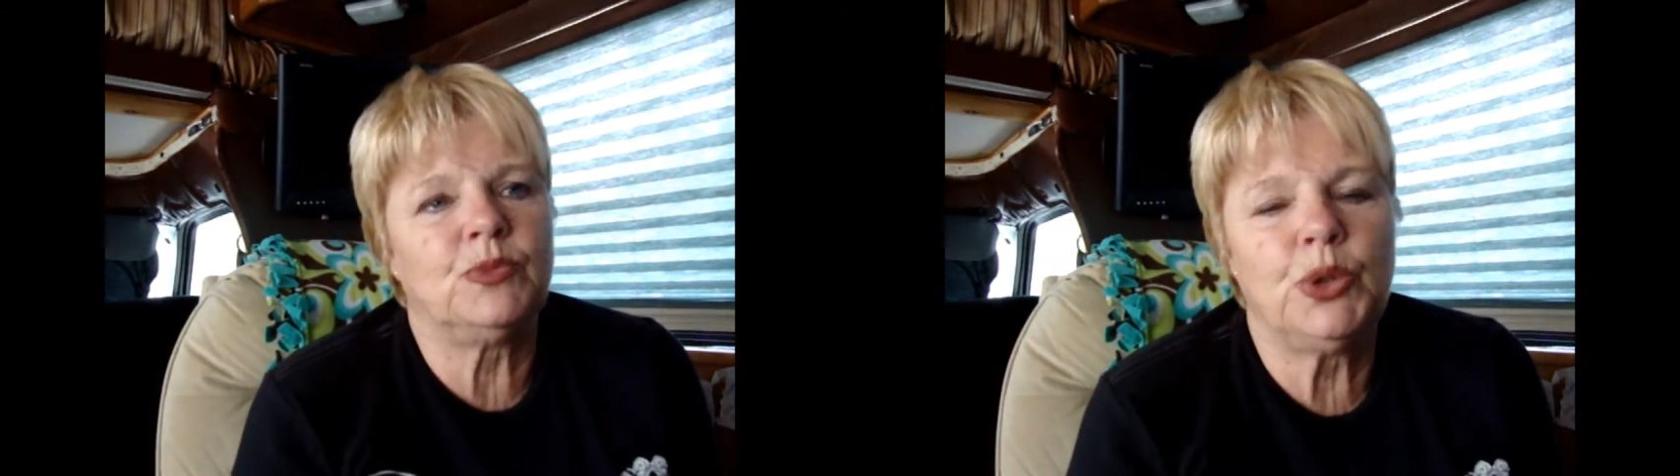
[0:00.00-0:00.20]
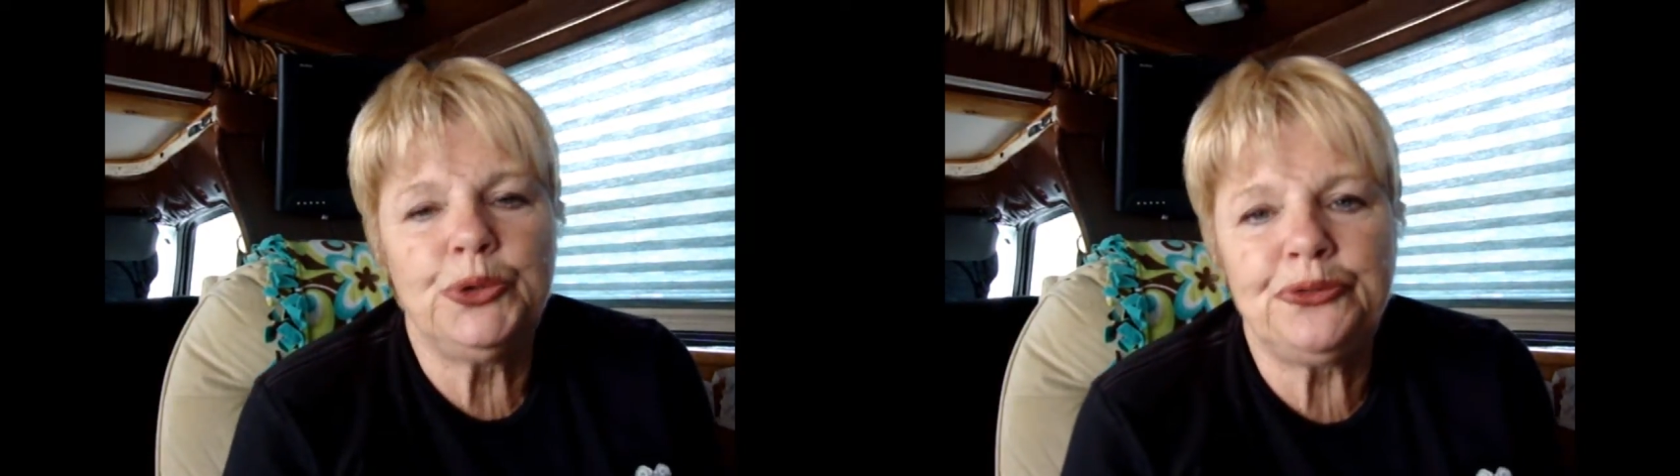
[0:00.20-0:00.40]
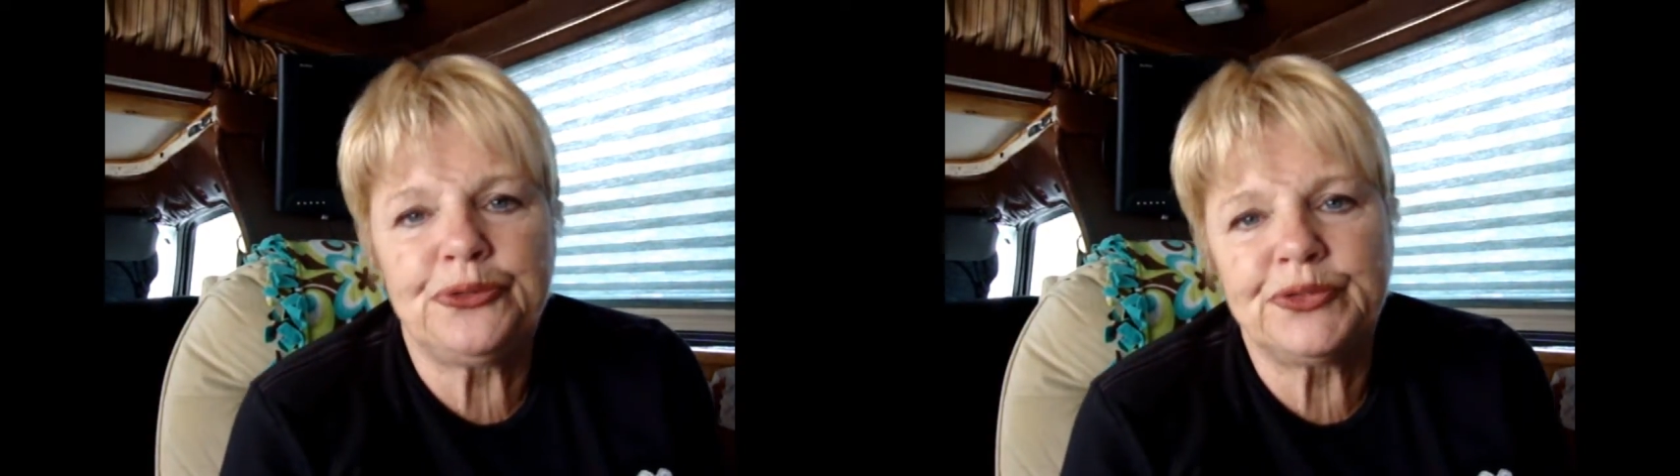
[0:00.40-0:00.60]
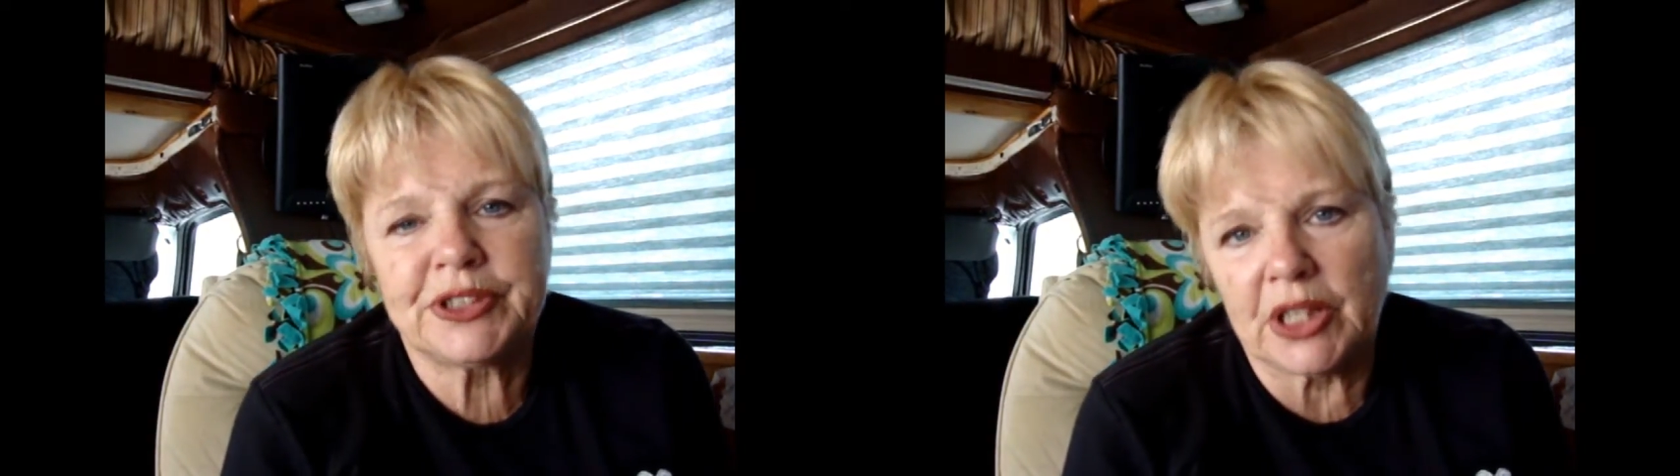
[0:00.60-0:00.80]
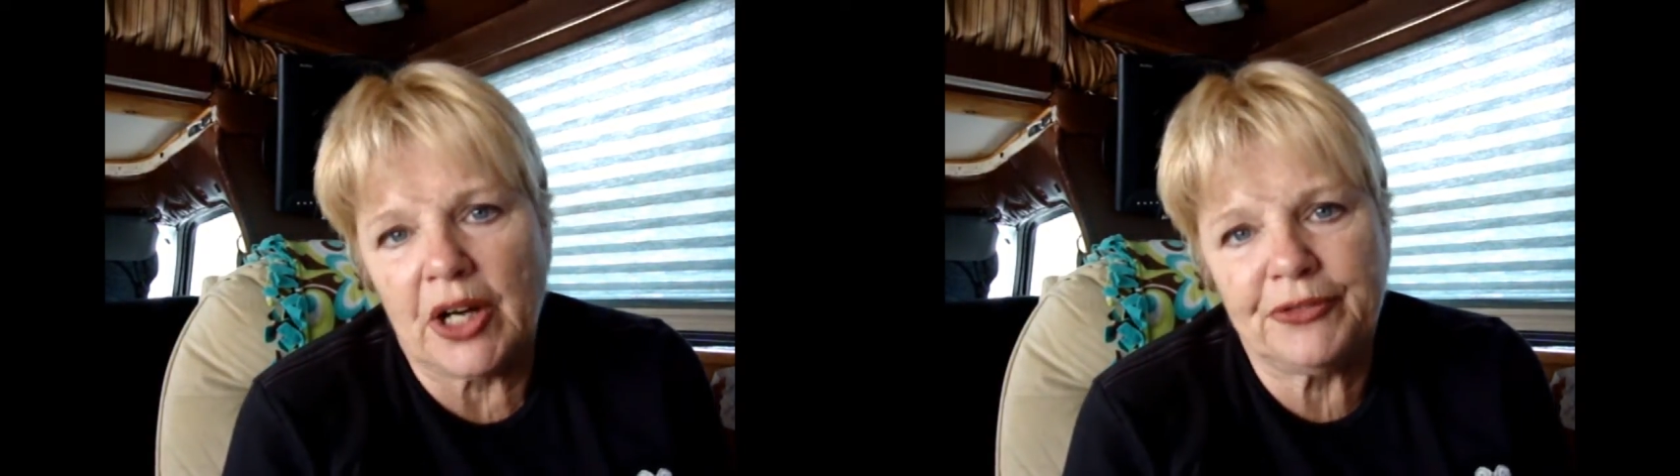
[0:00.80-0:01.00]
roof
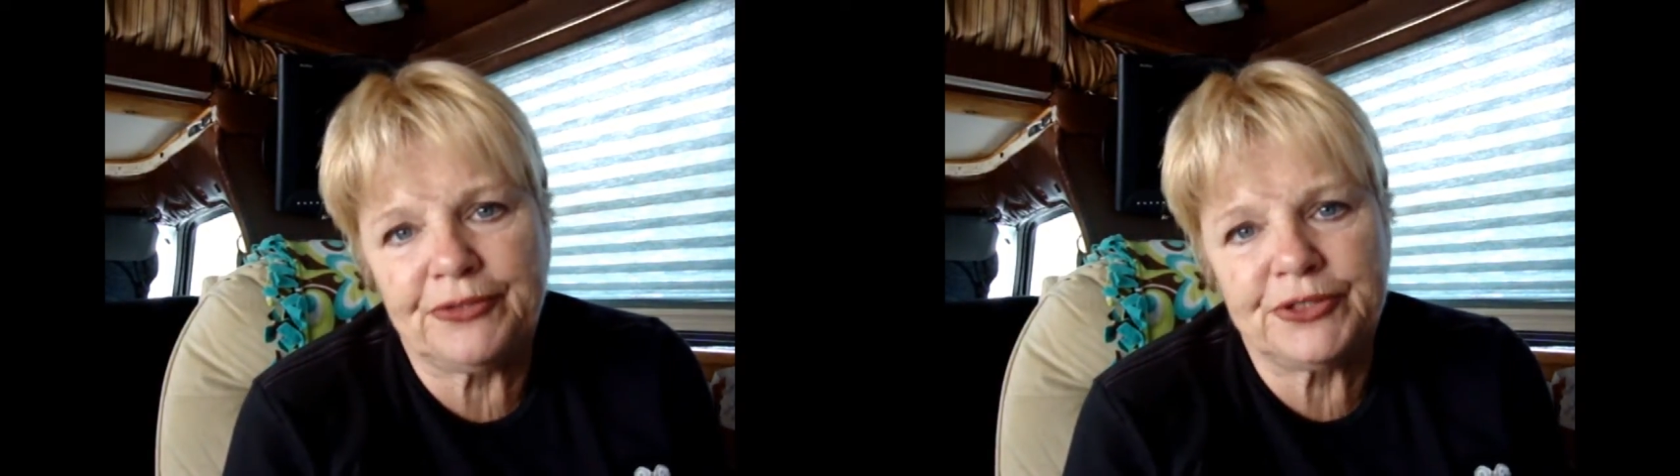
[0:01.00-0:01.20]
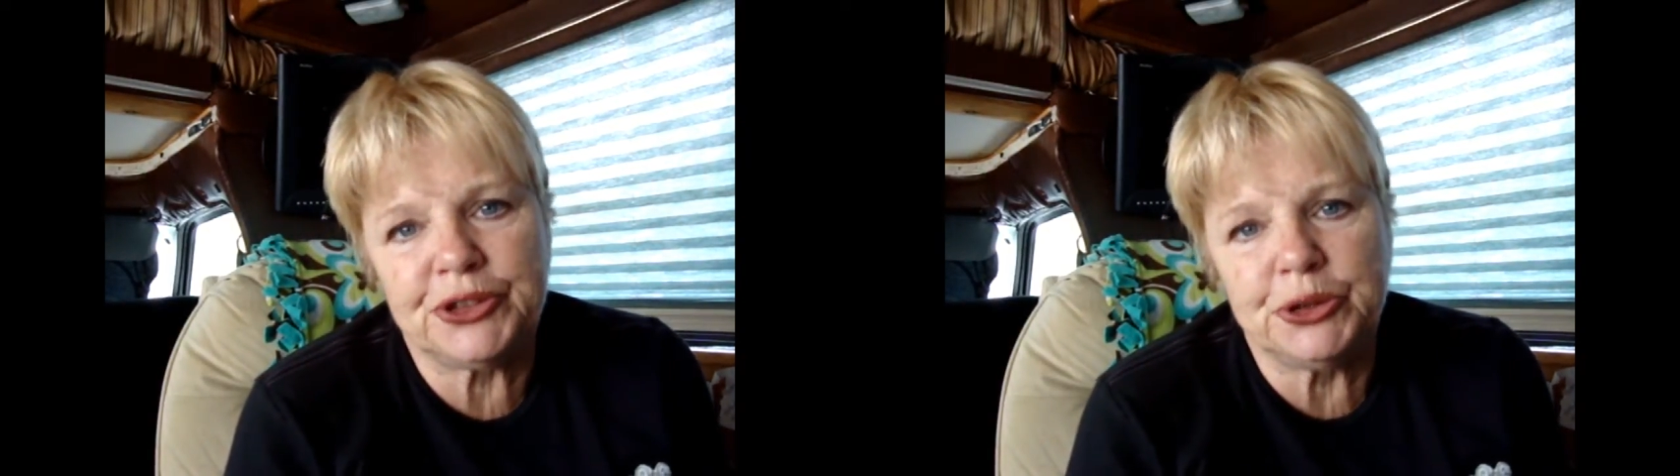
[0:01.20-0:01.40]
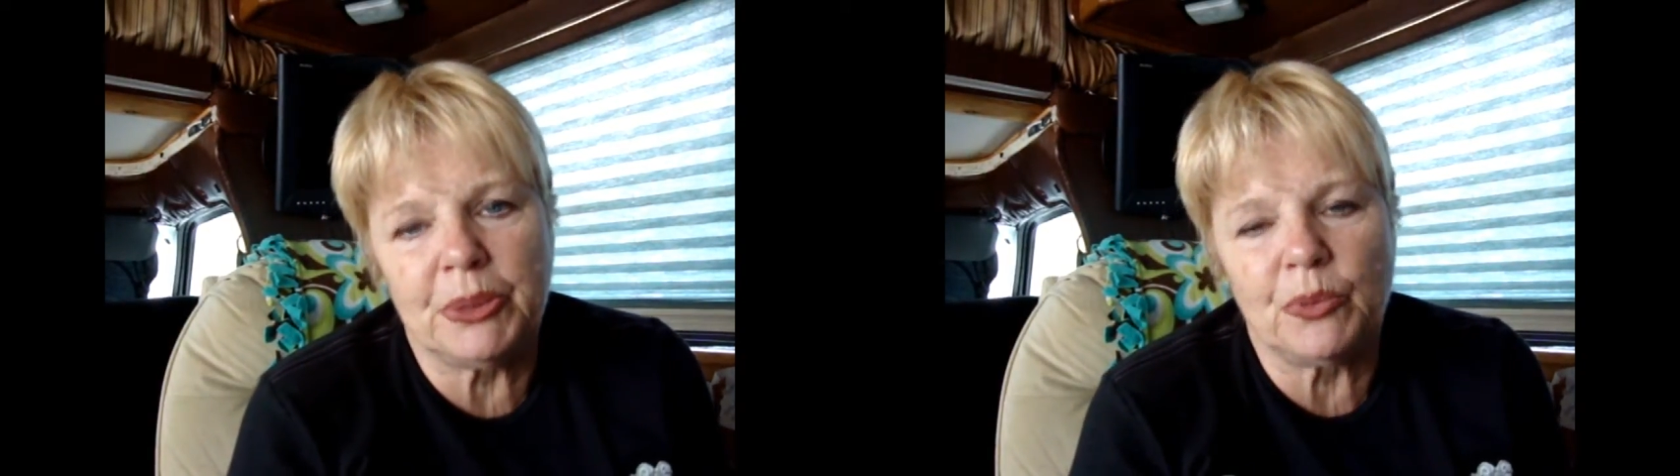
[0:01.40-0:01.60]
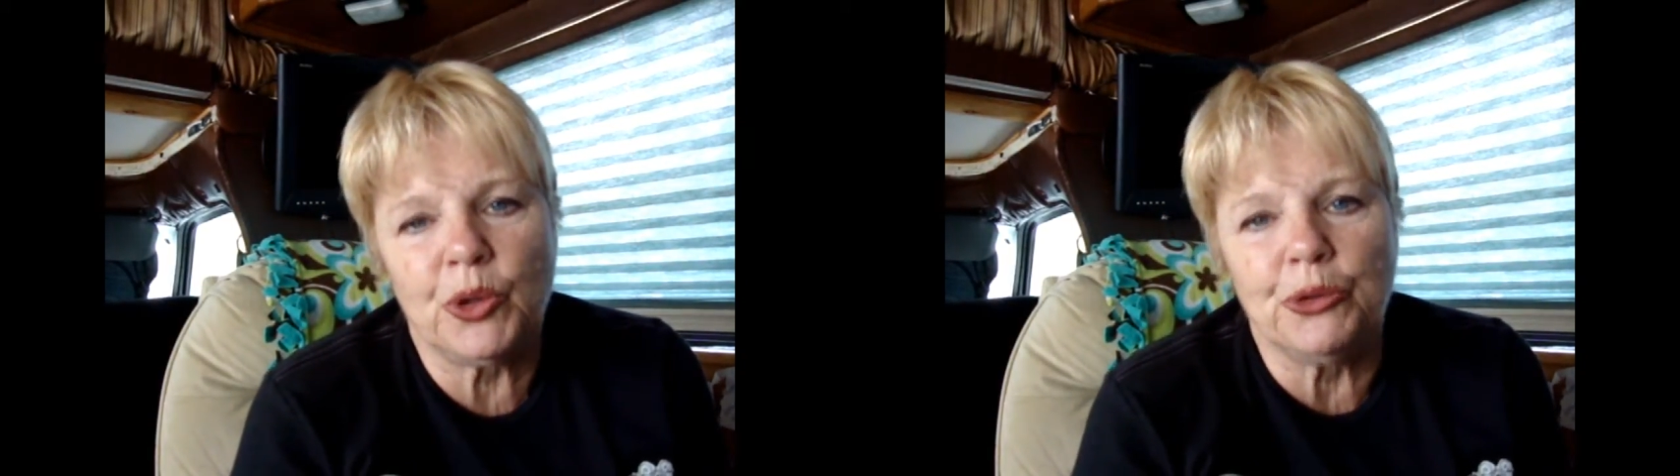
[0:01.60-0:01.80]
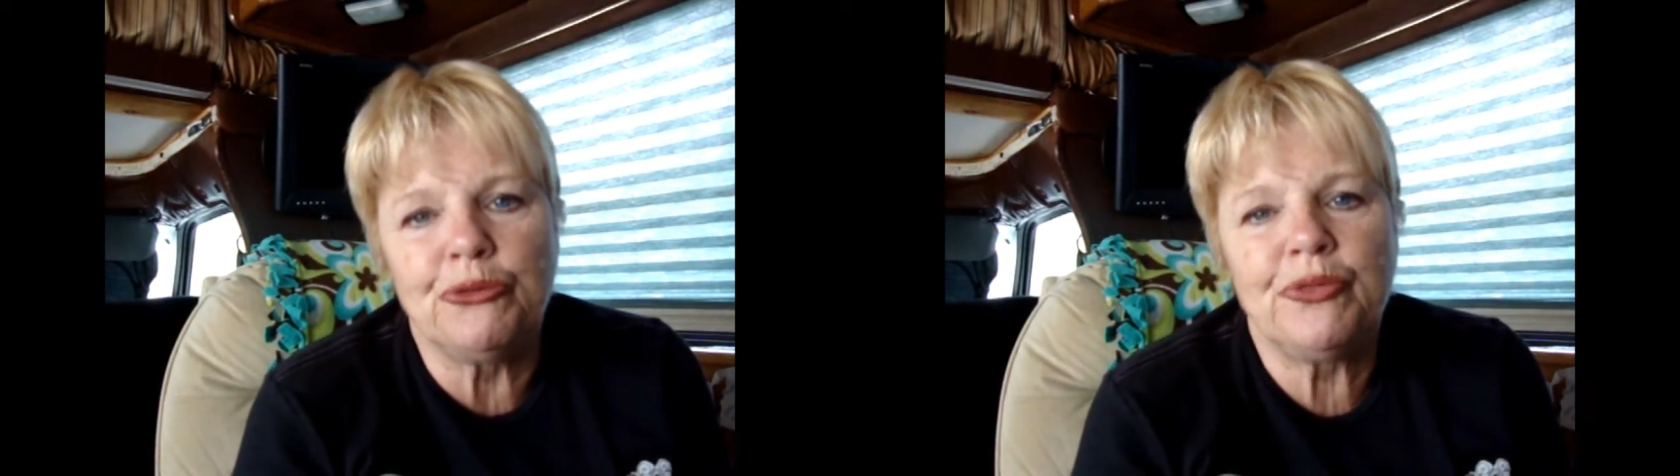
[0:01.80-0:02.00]
stuff to do my
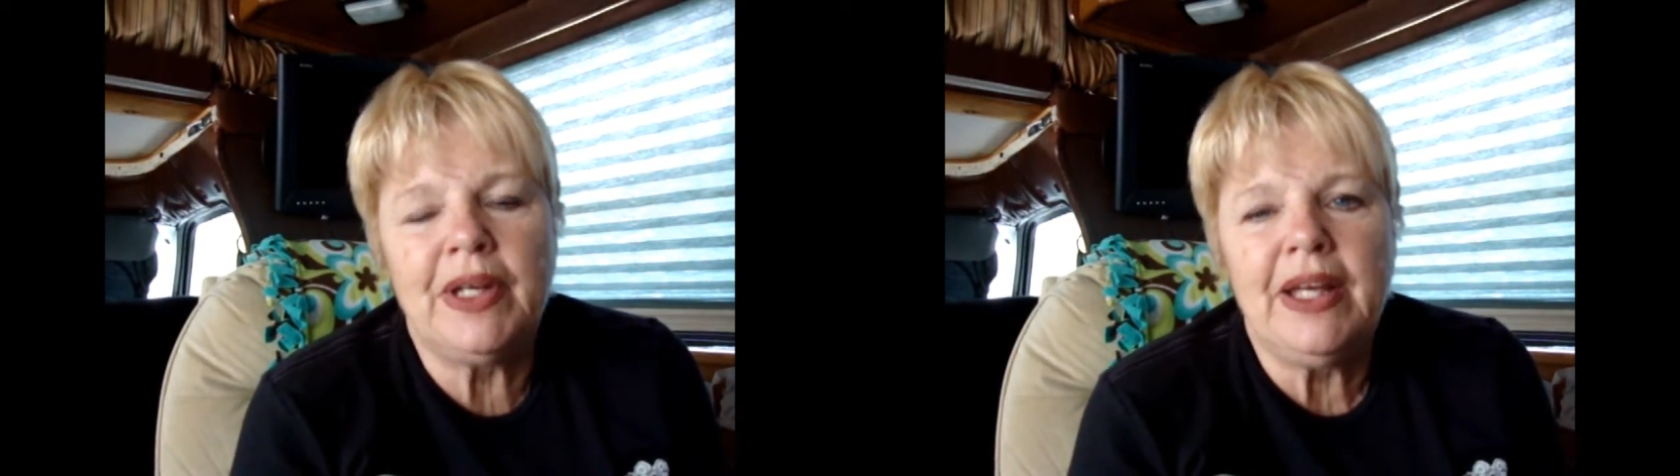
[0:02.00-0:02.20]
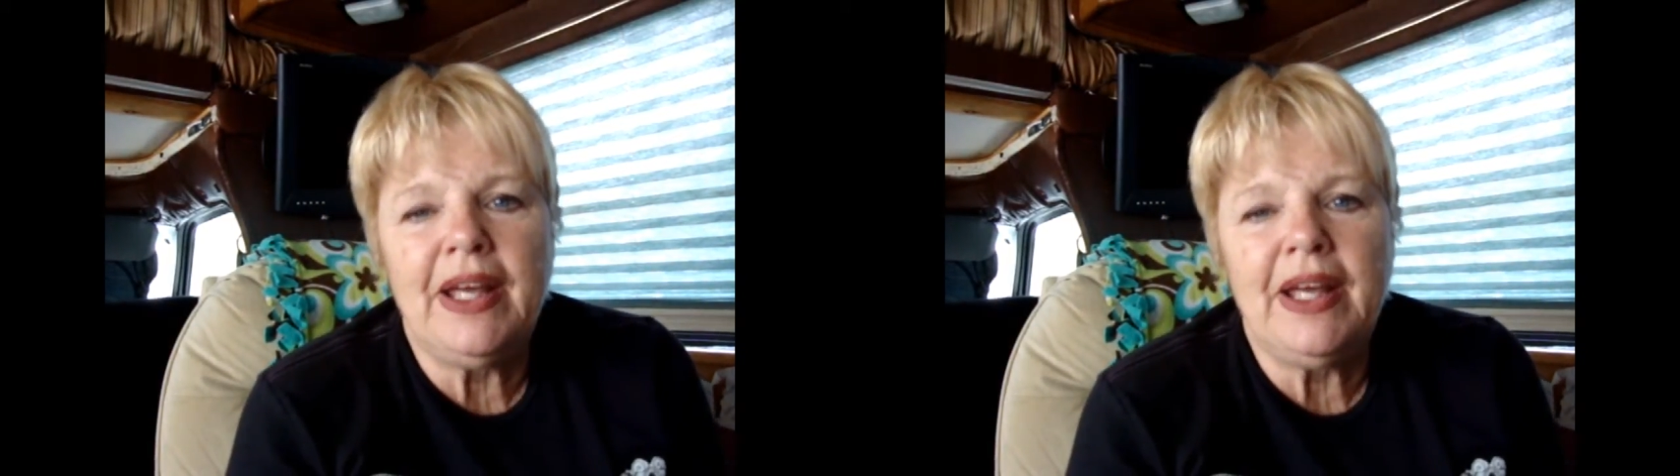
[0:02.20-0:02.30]
roof,